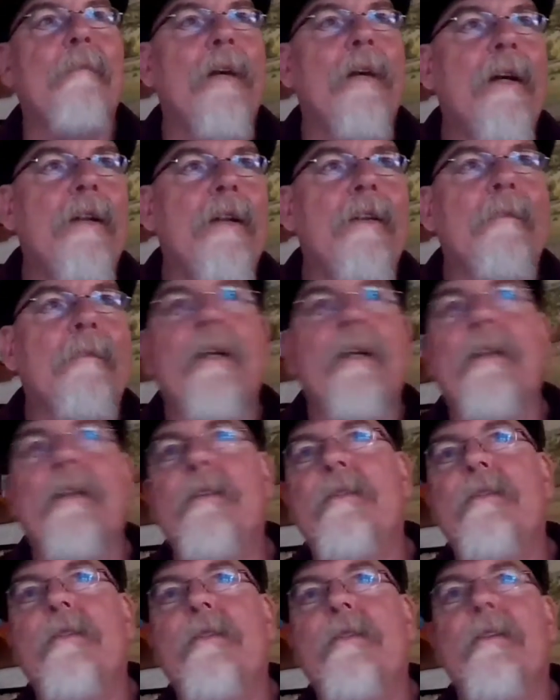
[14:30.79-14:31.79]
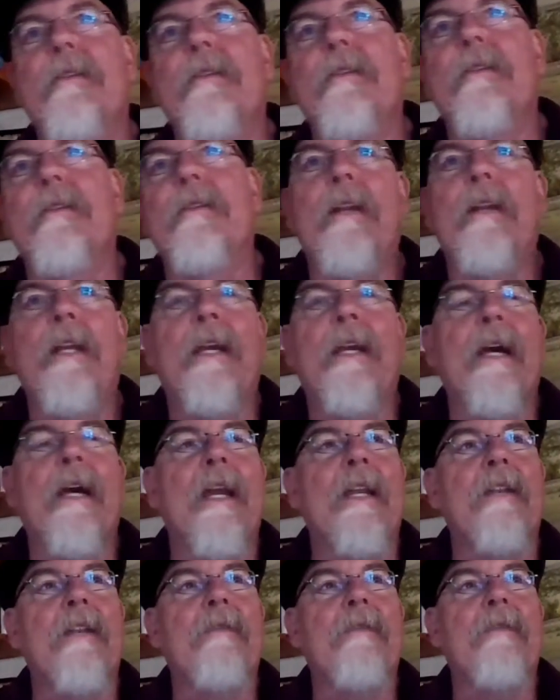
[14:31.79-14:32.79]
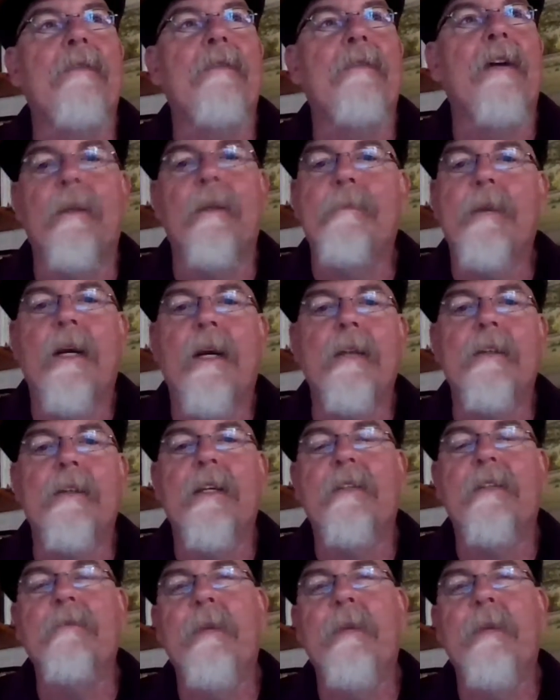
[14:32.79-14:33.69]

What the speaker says: monuments or any kind of development projects.